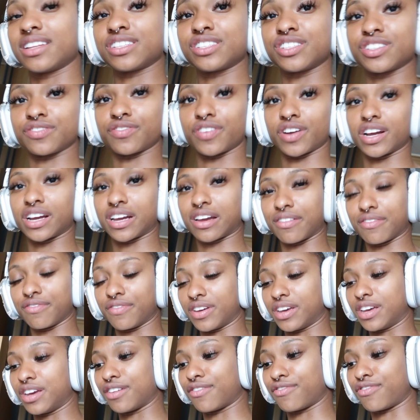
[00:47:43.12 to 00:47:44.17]
This is very
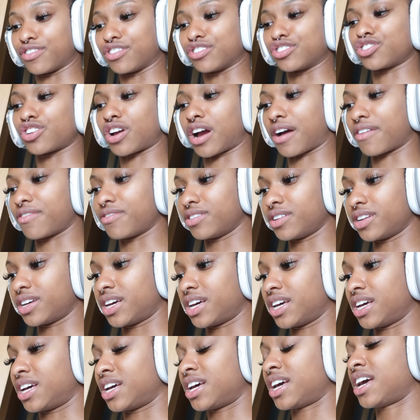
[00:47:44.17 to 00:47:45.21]
convenient for
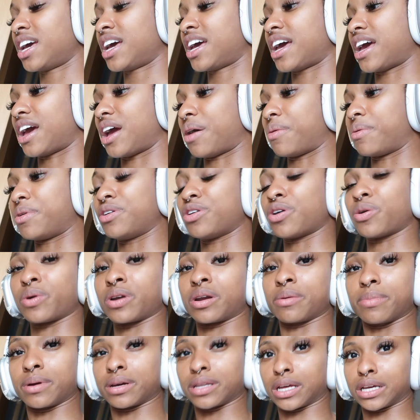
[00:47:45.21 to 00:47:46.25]
traveling. And when you don't want
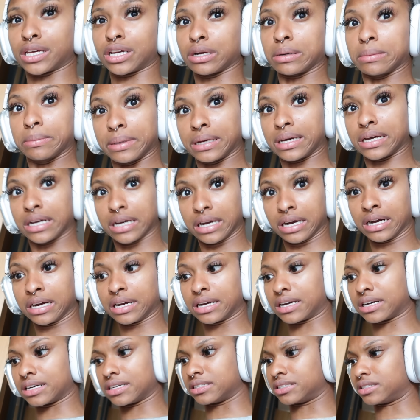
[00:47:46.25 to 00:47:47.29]
to bring like your big
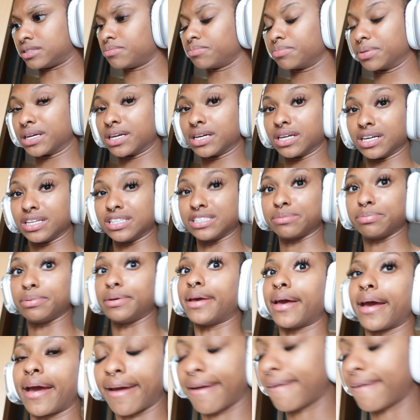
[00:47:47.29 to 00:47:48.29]
gun, cause them big guns be